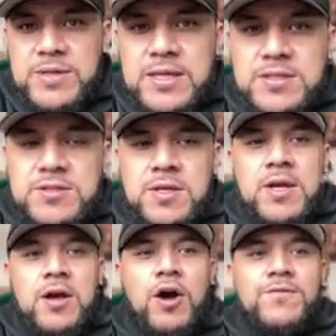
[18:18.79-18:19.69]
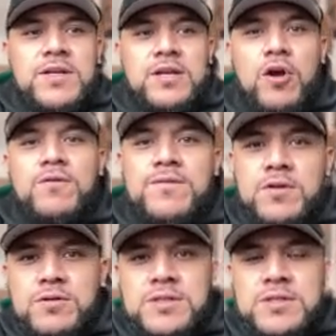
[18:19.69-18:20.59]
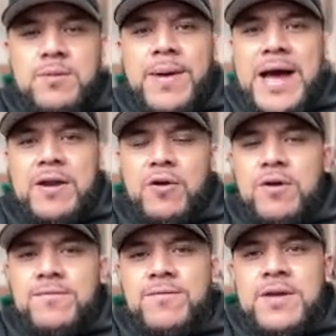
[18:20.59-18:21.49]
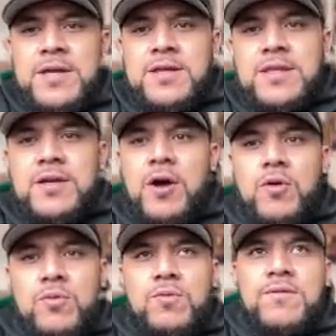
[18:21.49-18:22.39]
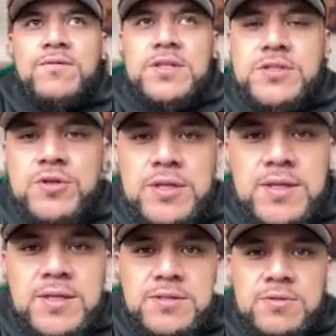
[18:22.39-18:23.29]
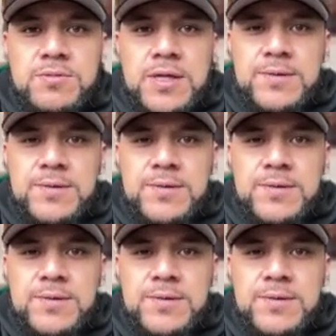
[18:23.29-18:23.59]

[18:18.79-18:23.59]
Okay. This is often an overlooked part of the whole fitness journey thing too.